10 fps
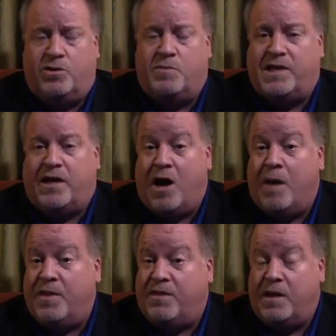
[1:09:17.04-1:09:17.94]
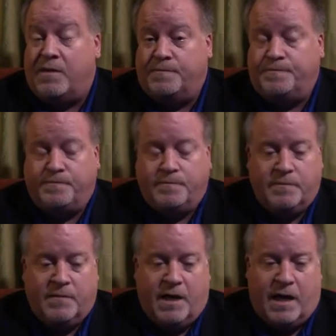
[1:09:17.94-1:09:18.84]
psychopathy.
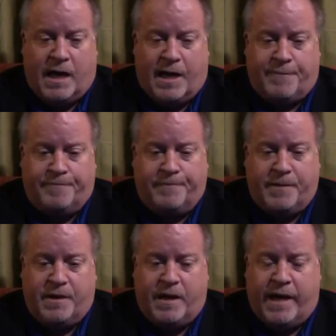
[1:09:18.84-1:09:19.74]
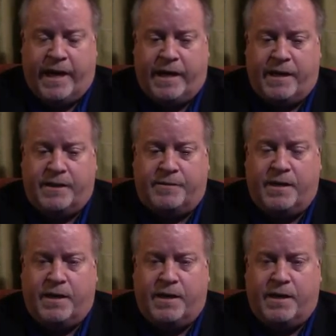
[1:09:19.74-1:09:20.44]
And